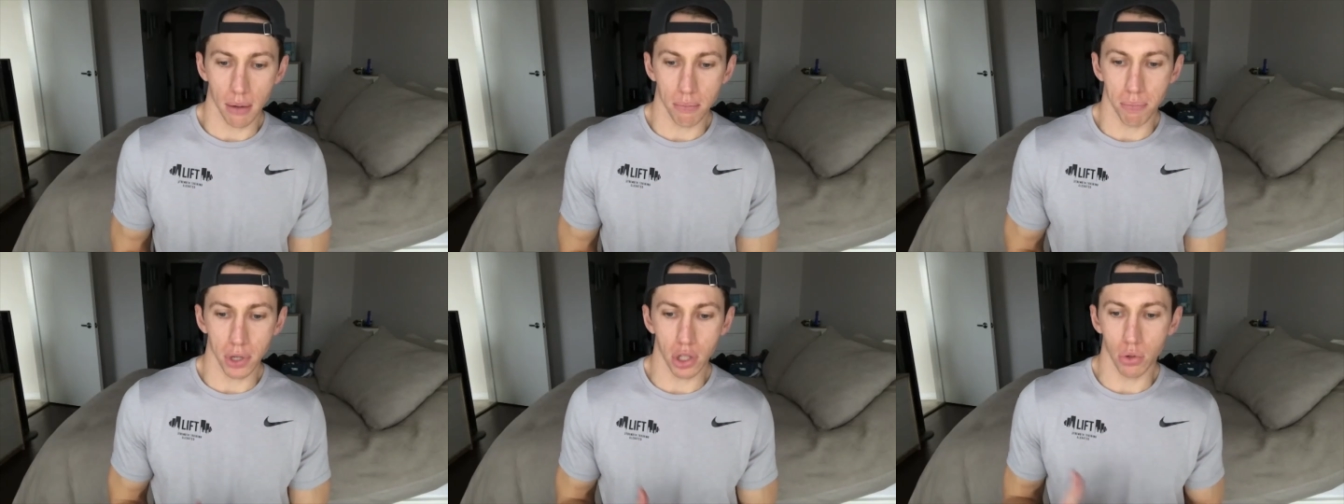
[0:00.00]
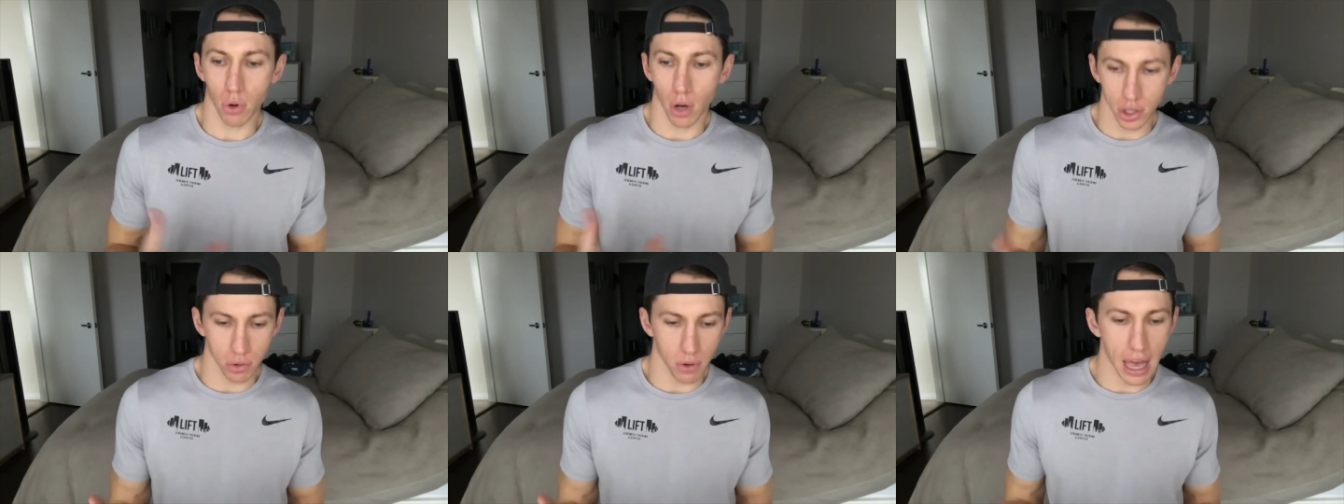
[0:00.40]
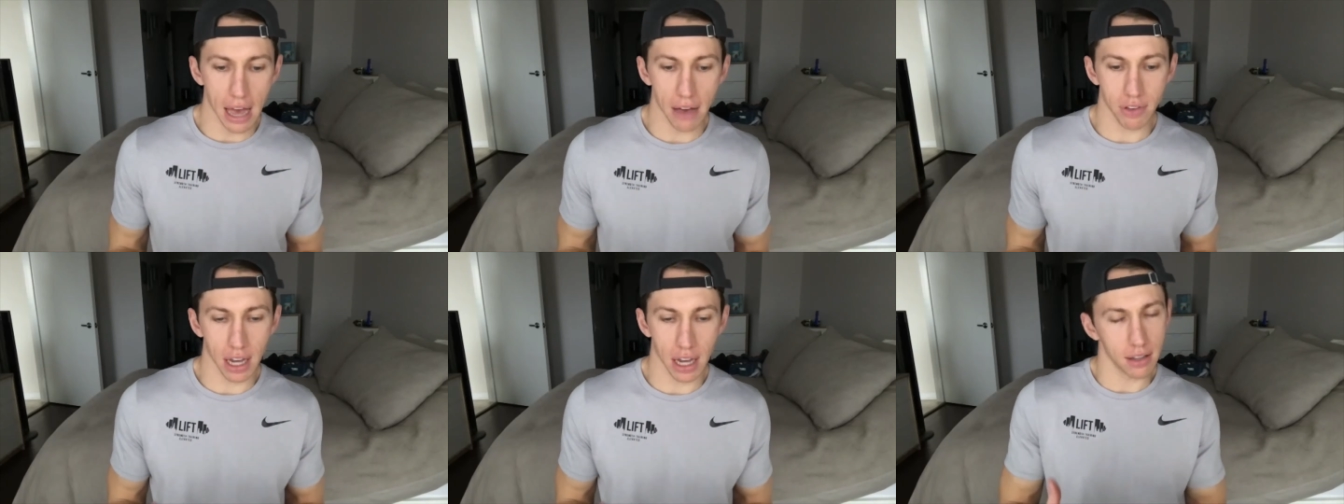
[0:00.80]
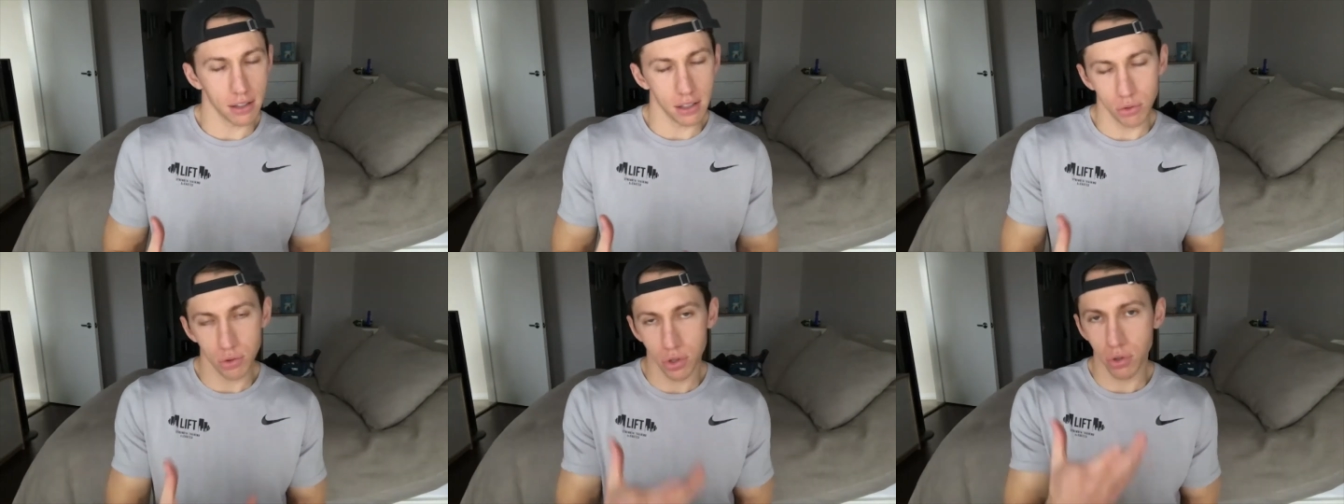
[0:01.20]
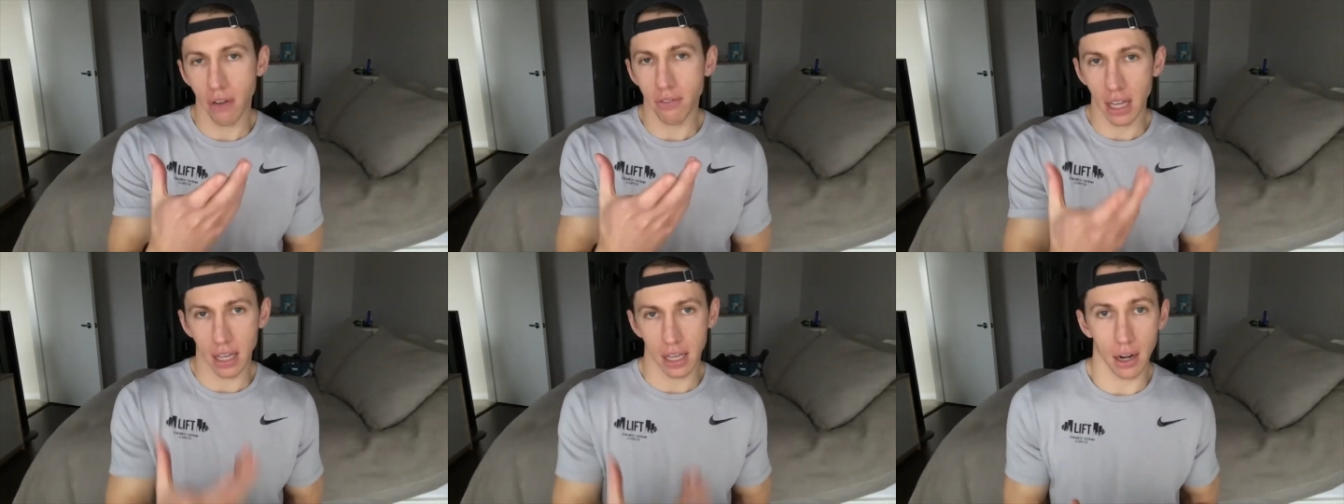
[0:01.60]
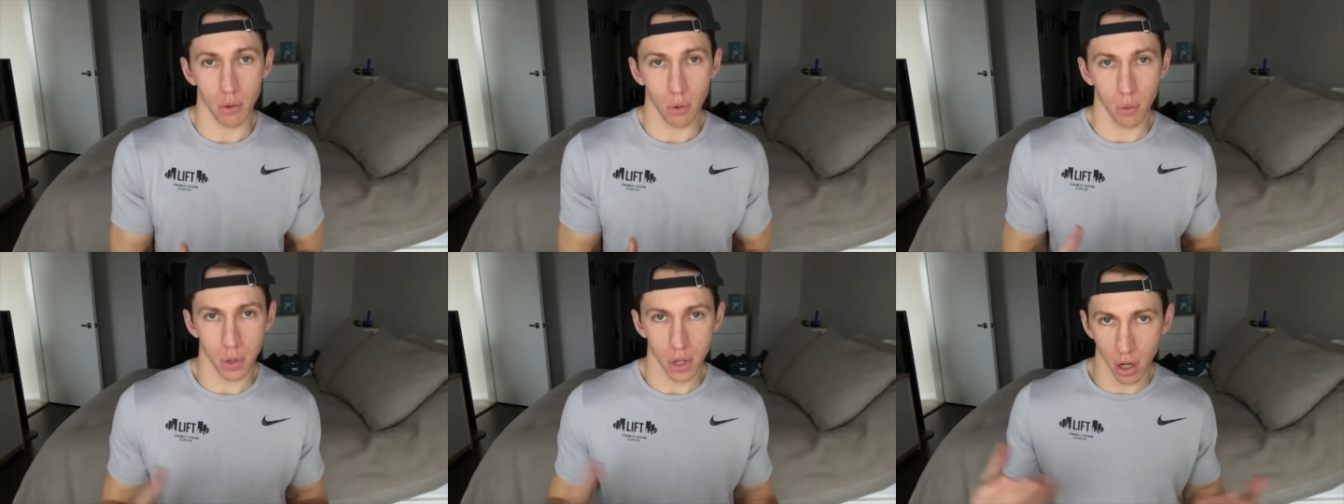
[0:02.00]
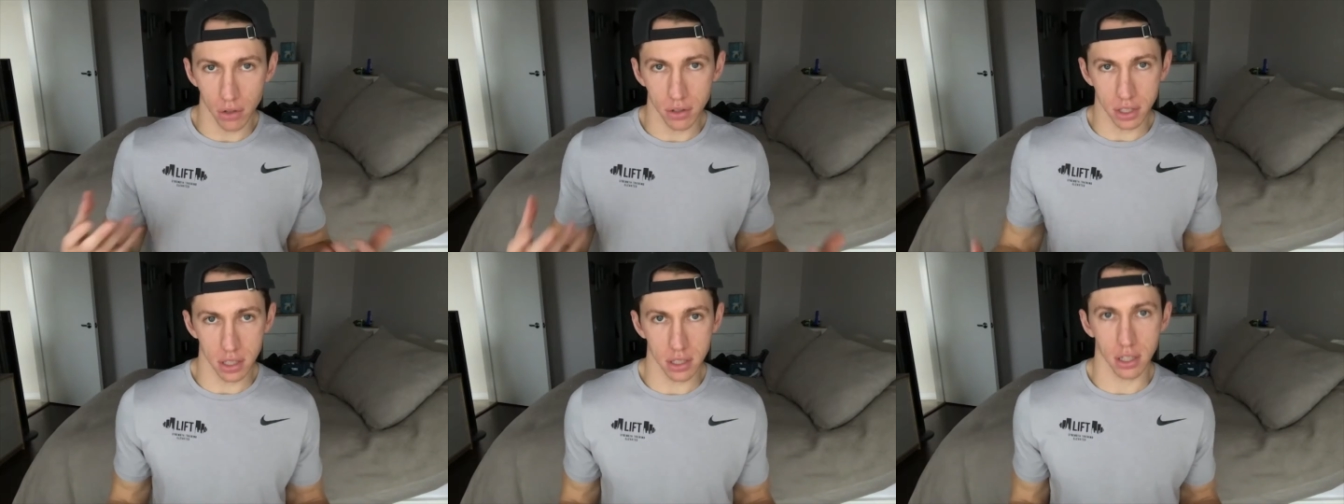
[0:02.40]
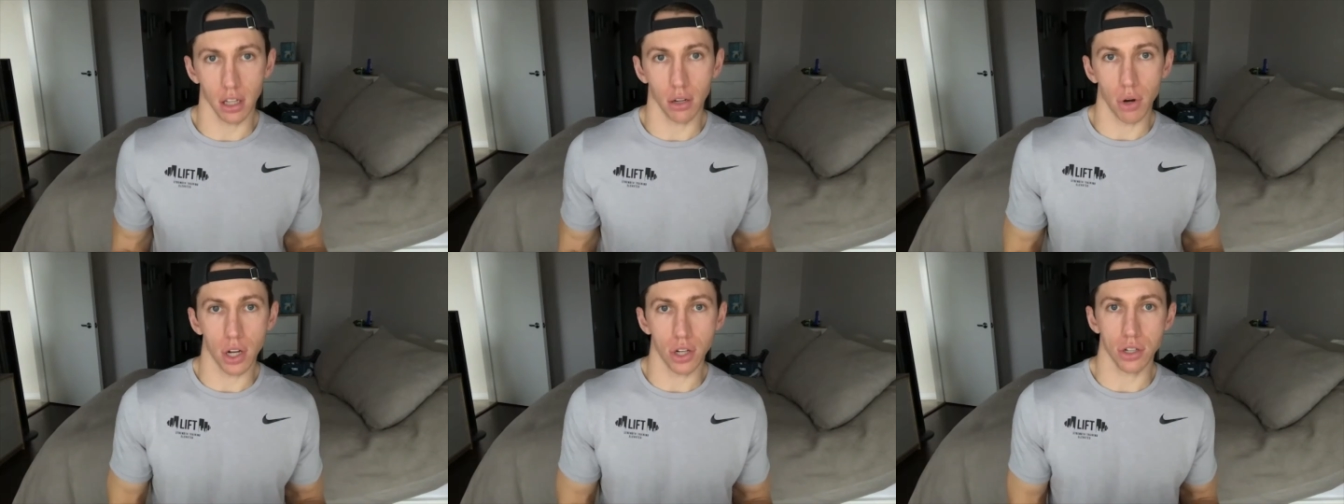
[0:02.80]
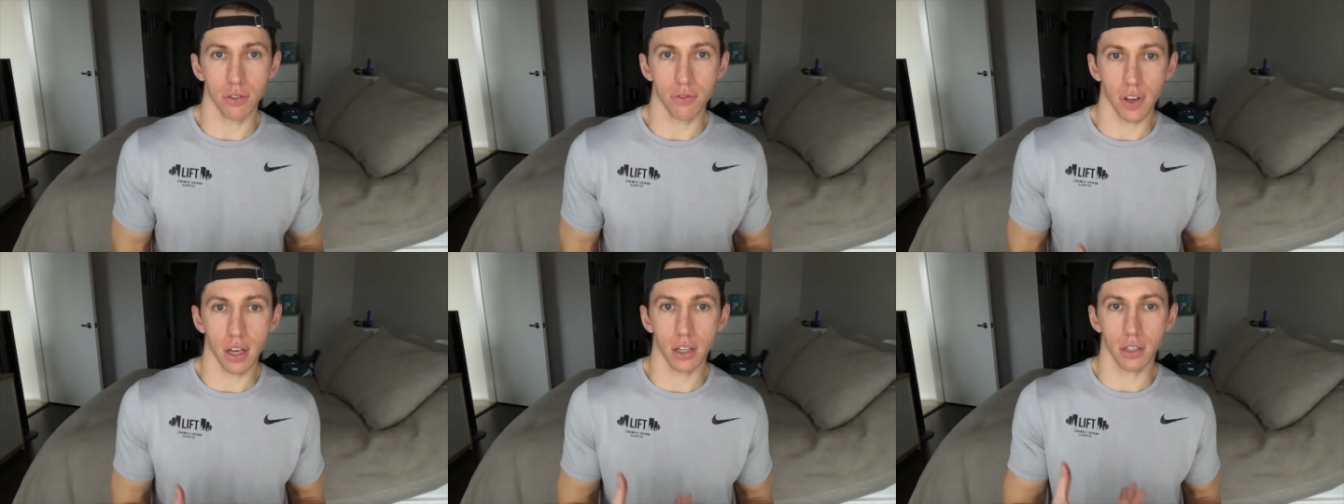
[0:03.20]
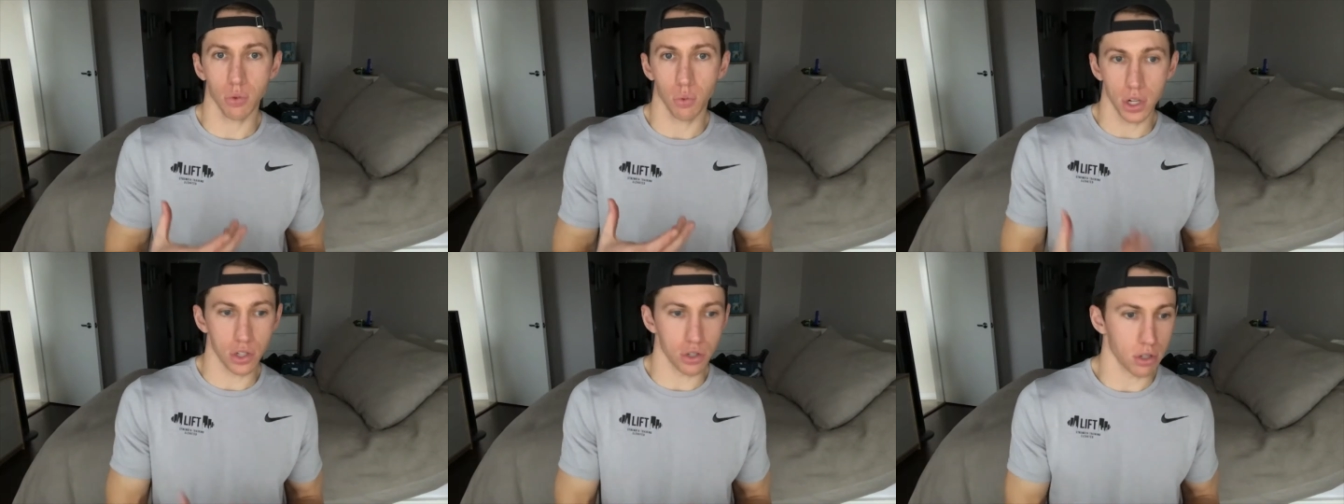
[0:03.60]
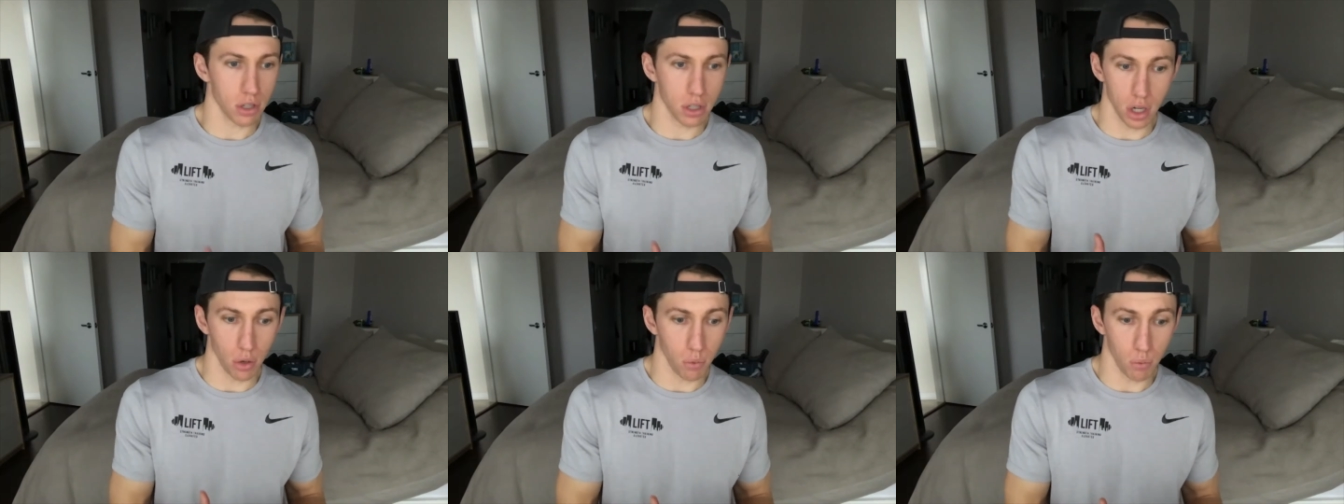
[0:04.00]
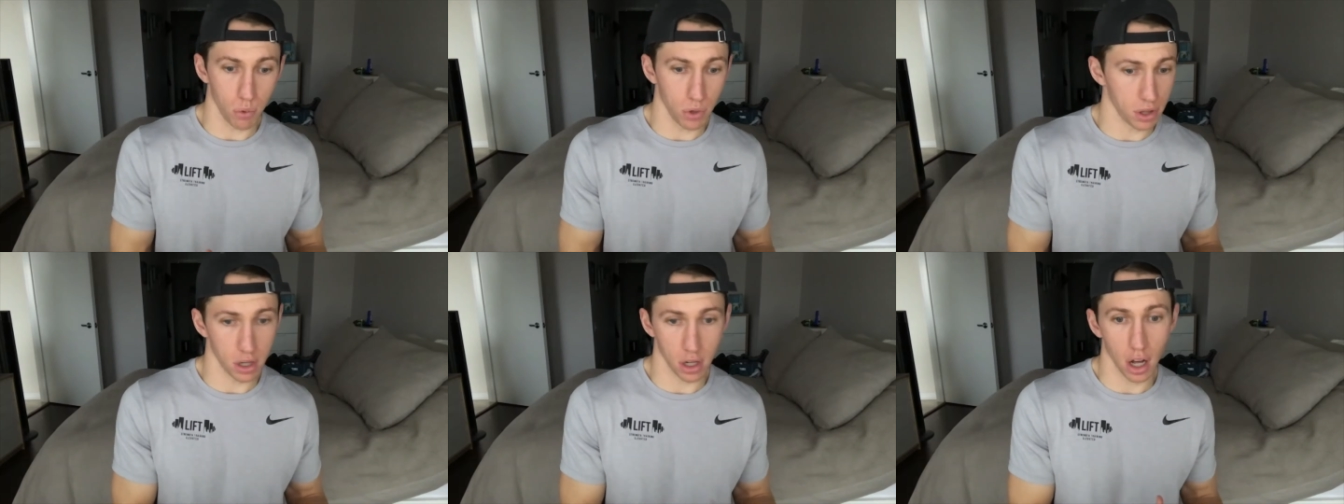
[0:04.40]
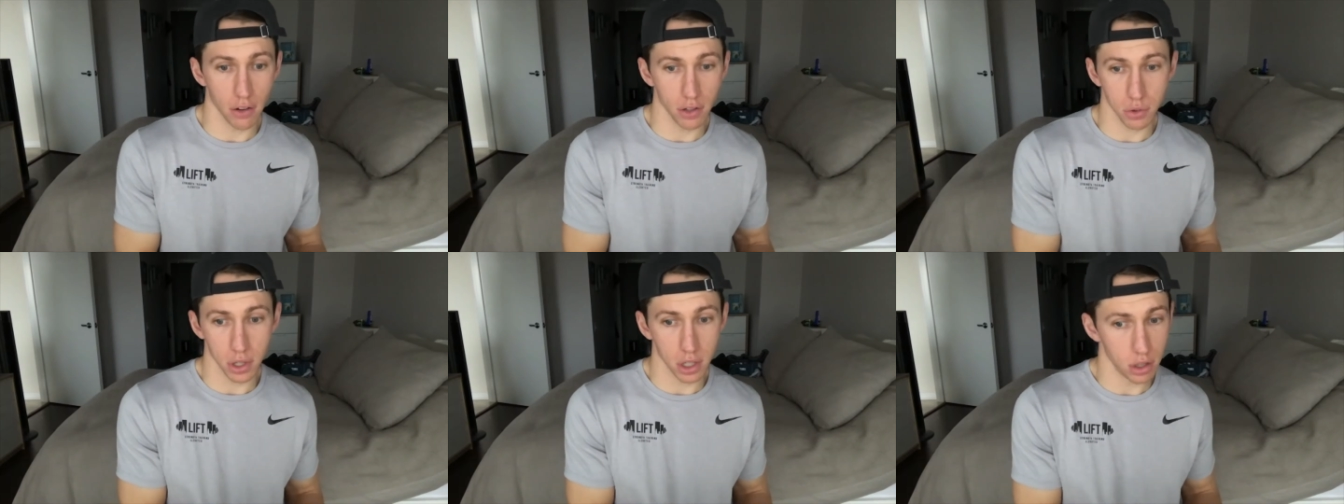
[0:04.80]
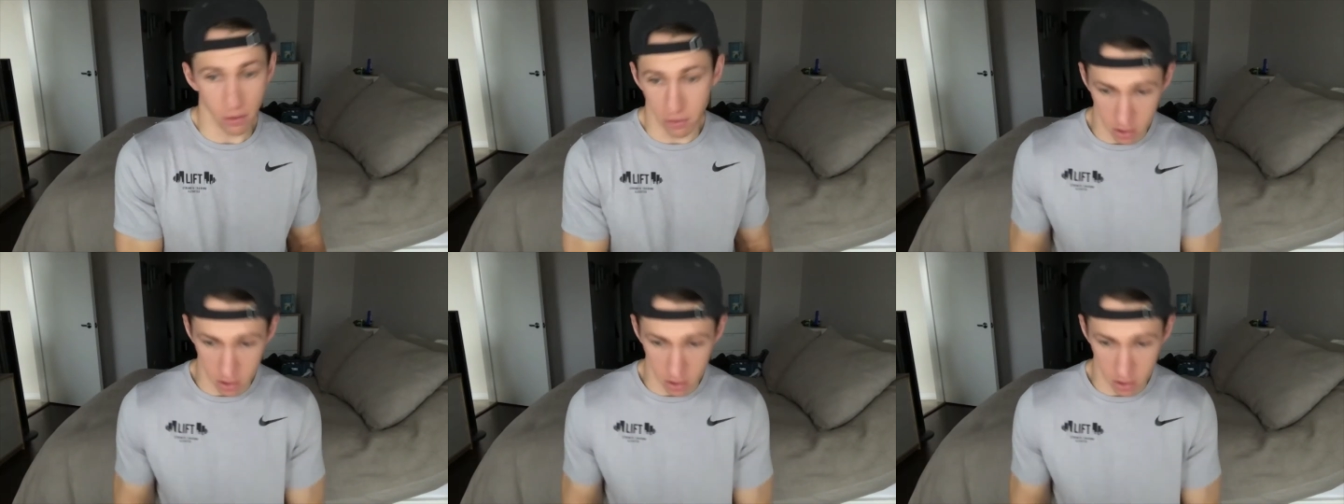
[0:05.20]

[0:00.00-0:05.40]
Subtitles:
But you also have you do have that kind of what we call deceleration phase, which, within a golf swing,